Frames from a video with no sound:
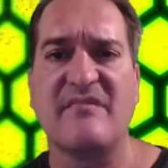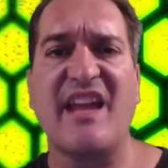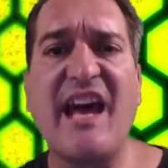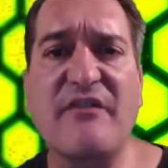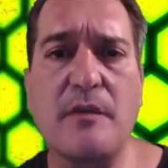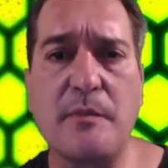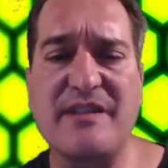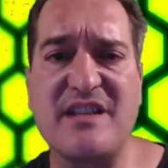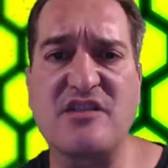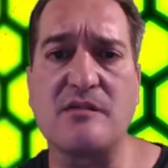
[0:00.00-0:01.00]
Every
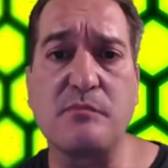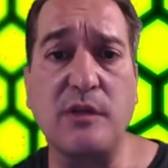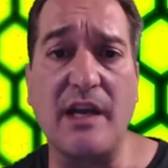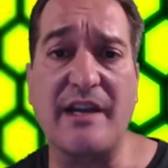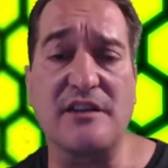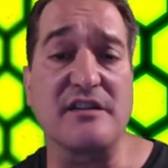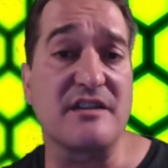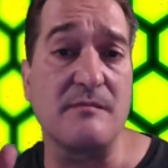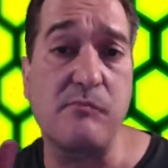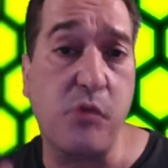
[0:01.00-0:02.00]
position player
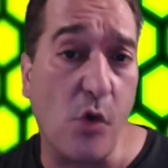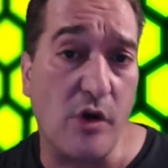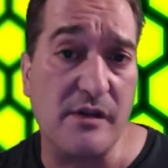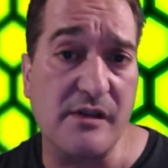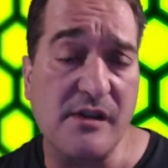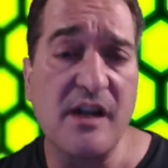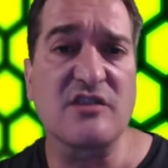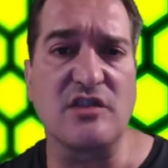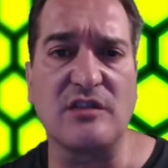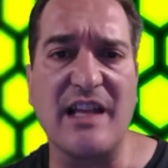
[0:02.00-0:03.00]
is important,
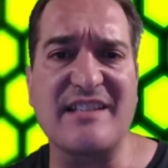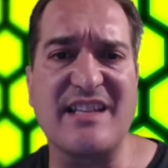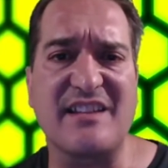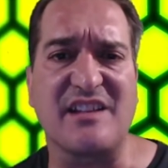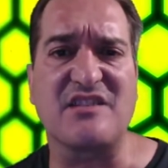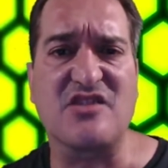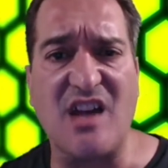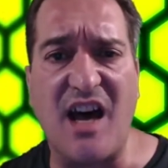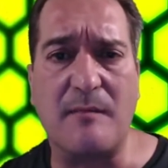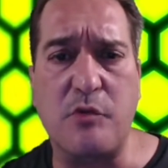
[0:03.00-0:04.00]
so let's hit the
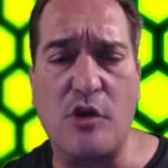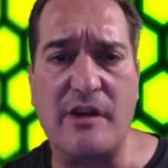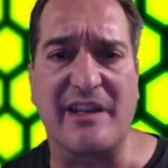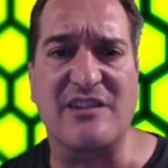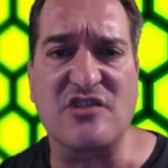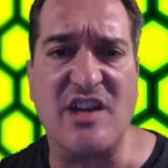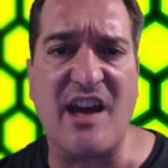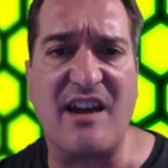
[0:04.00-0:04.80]
chalkboard and check